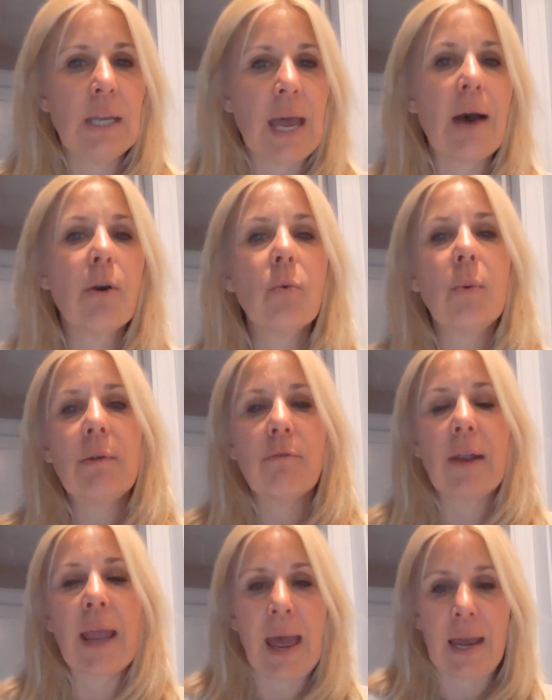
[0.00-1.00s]
how do we
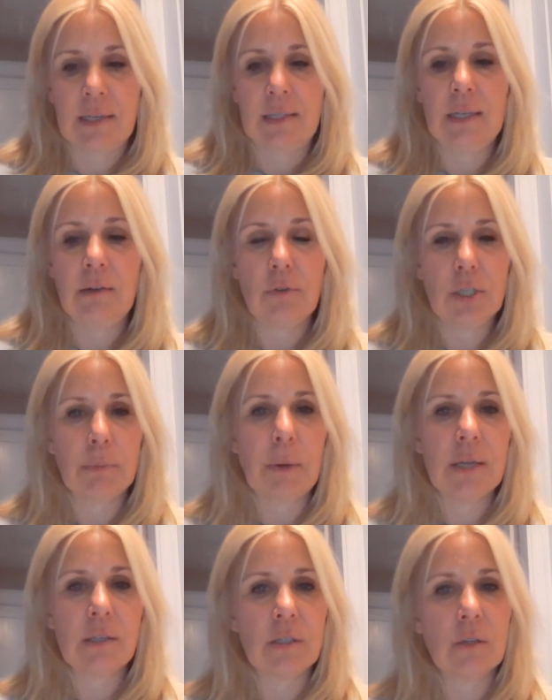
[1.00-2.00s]
react in
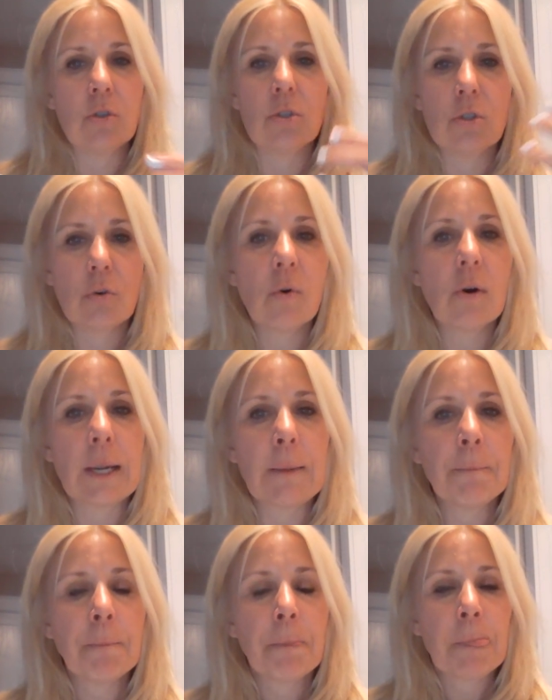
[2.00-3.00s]
response to the
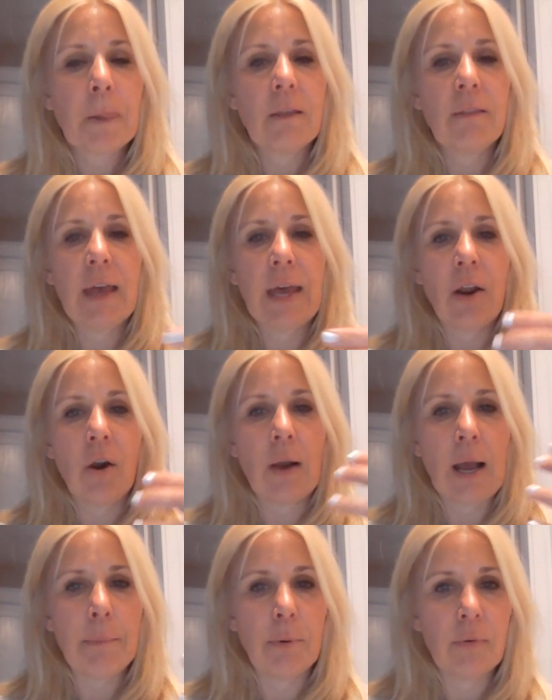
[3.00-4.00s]
story that our
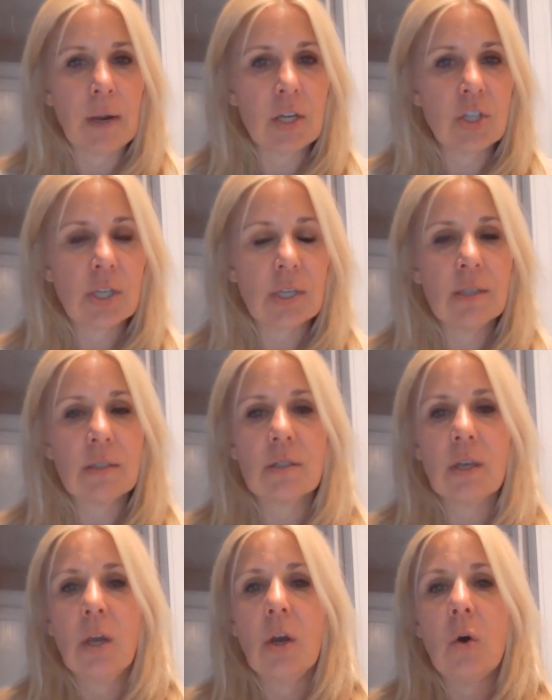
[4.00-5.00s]

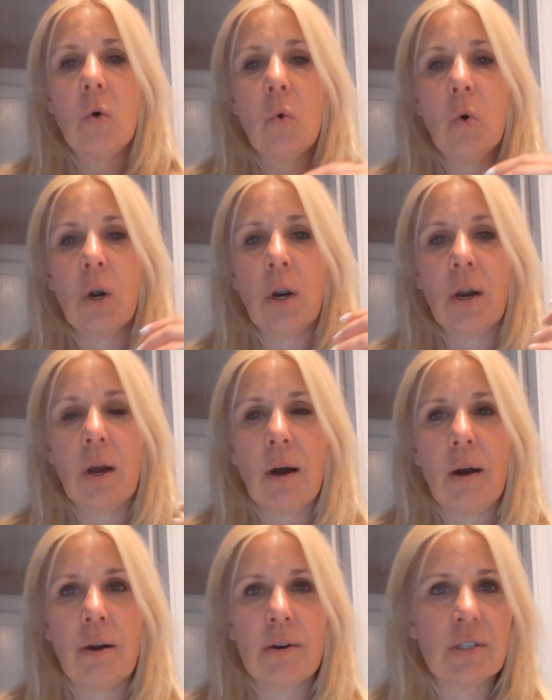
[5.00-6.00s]
operations or
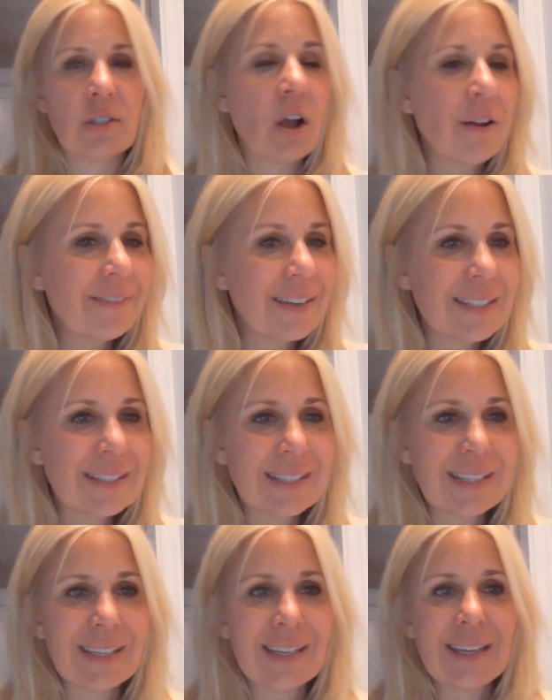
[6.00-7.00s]
our
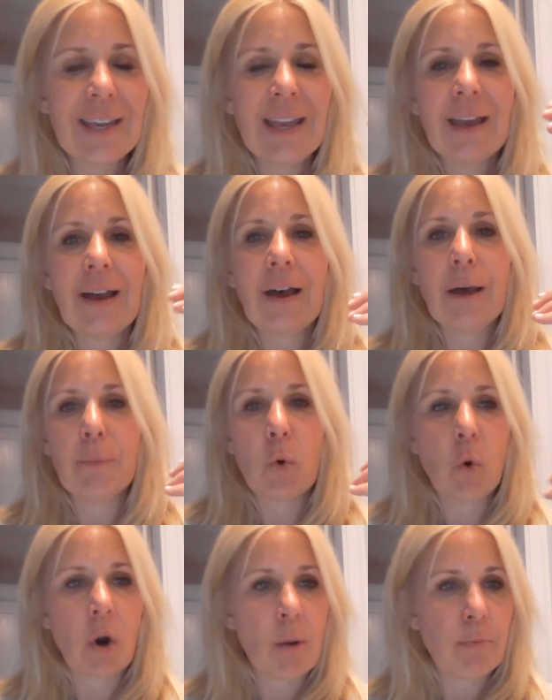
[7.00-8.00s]
solvency
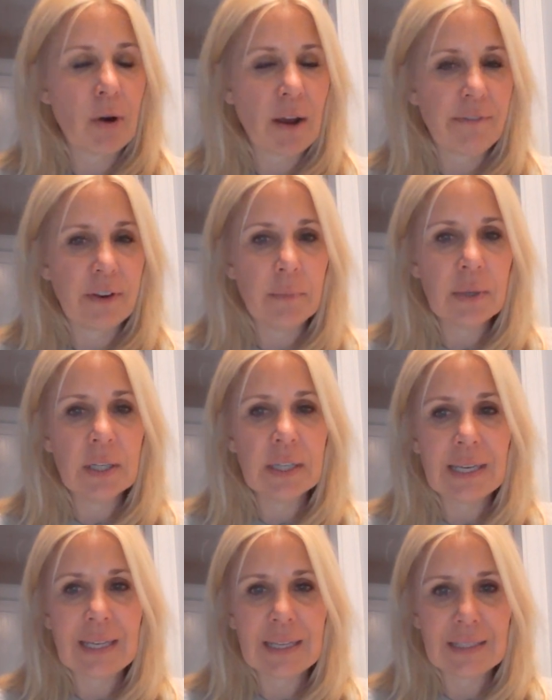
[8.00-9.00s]
or our
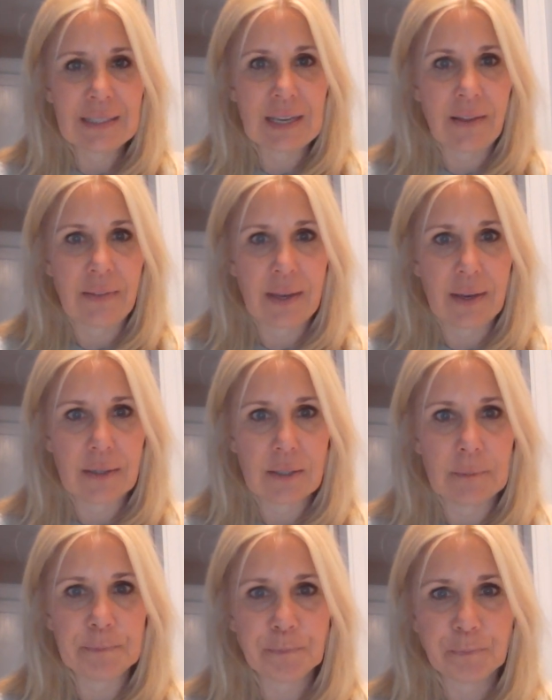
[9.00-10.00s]
profitability is telling us.